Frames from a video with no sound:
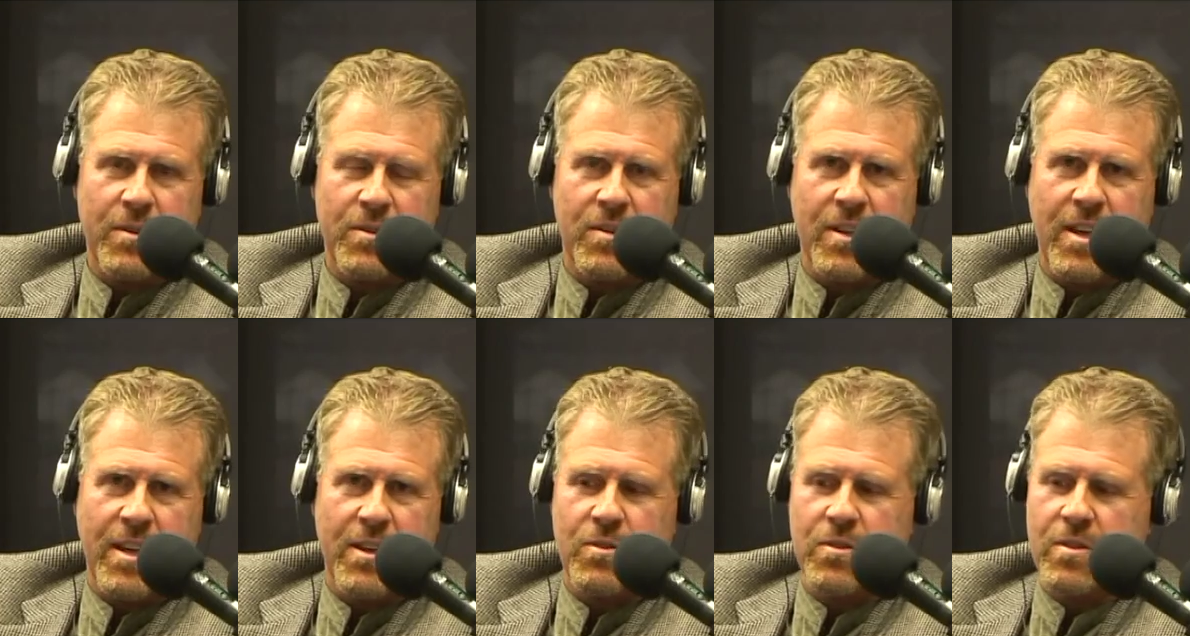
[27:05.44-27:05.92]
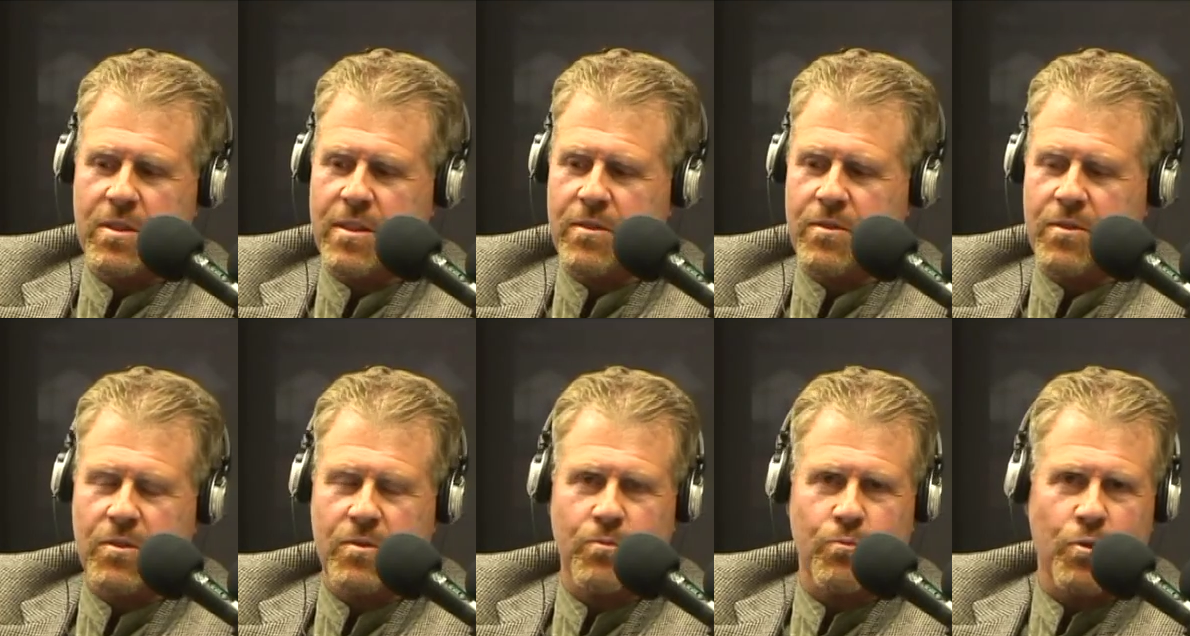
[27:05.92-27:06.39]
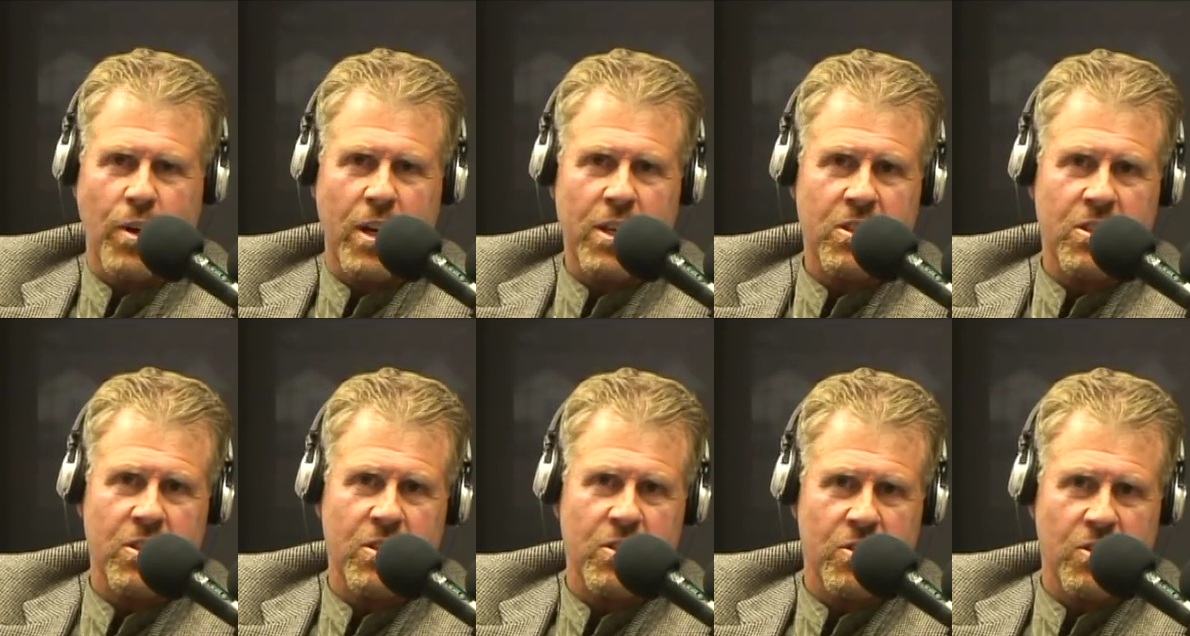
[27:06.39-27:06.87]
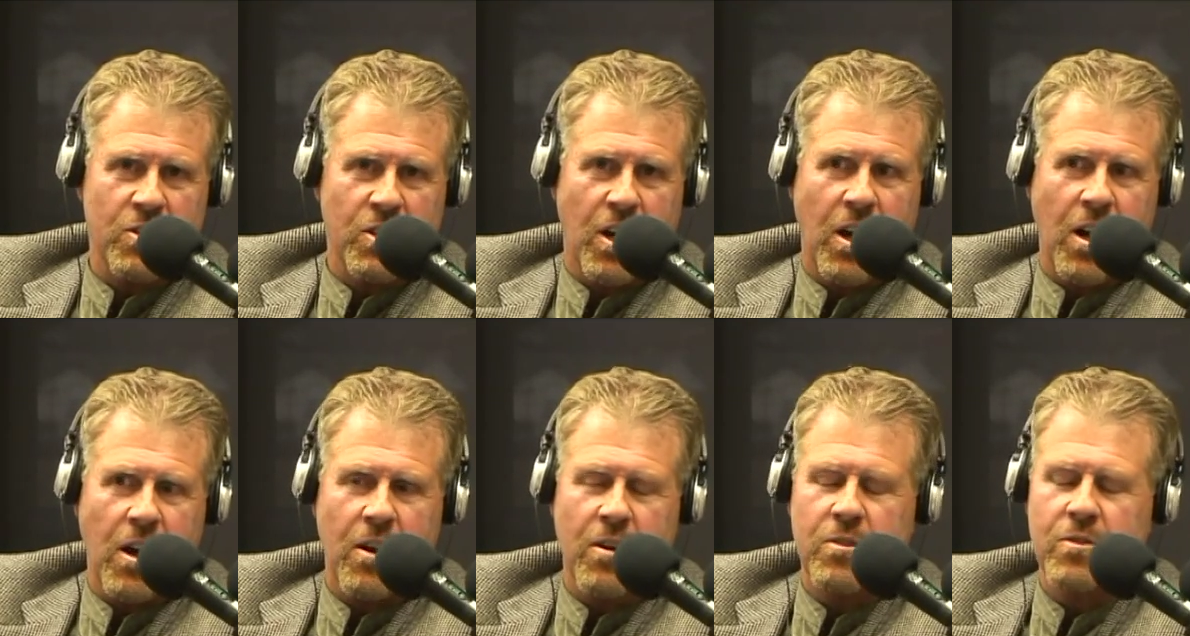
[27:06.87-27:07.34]
as Russian
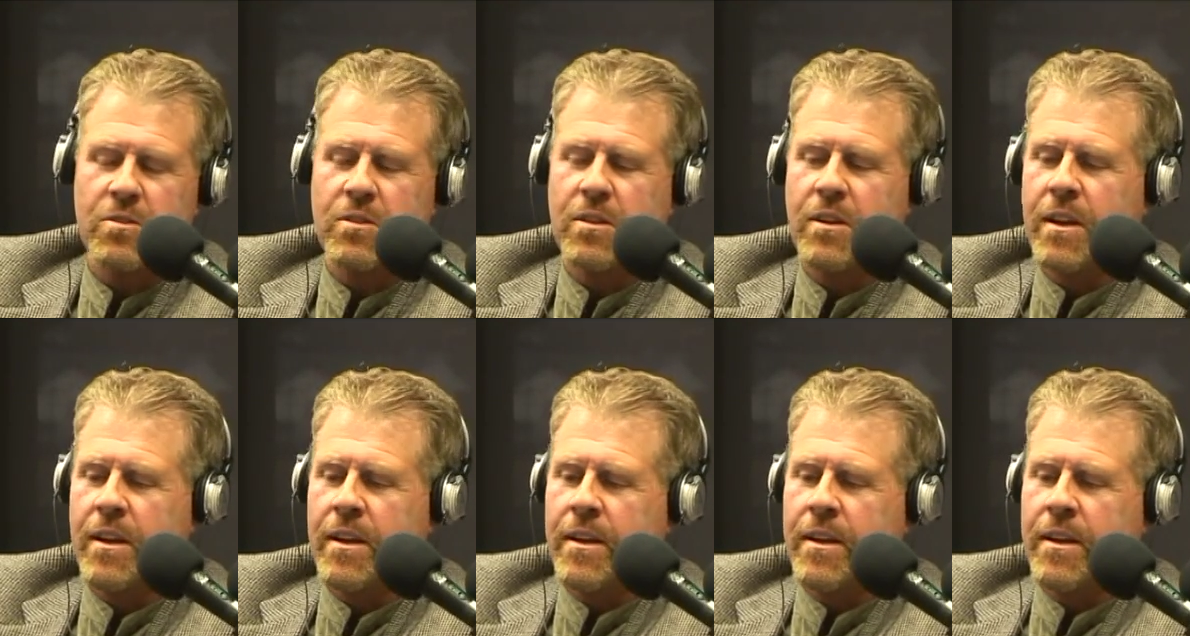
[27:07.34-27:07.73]
czars.